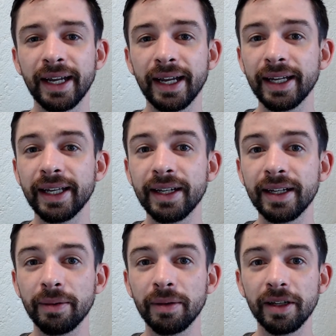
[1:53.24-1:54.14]

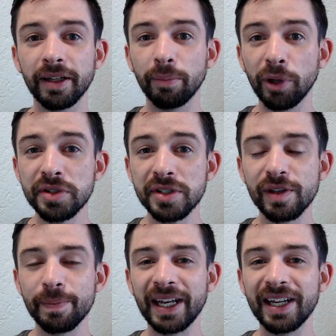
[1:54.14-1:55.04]
And most of
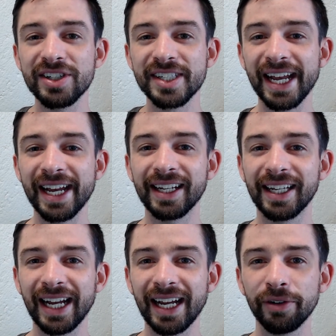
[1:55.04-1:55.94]
the pages had a
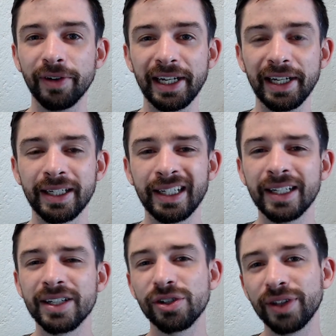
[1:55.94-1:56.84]
gallery.
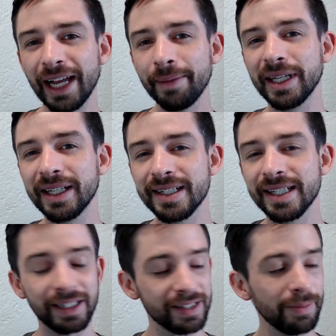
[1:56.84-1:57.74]
So that means
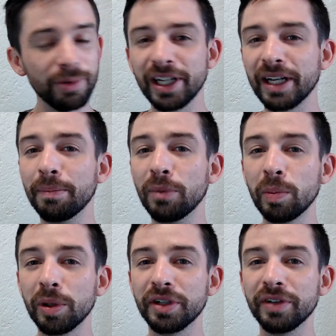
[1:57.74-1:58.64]
that someone on a
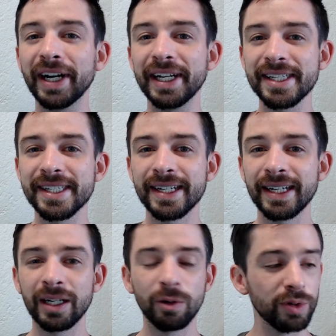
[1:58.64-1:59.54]
mobile device
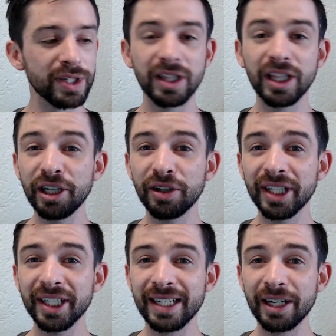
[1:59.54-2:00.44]
was
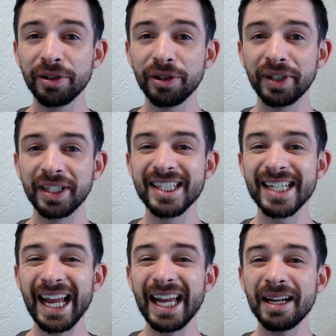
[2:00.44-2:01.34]
literally downloading
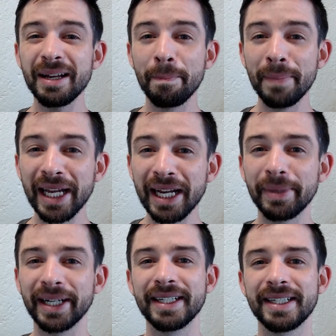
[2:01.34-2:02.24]
ten
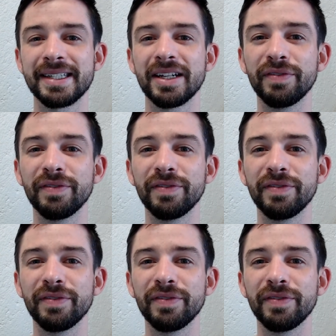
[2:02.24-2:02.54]
megabytes of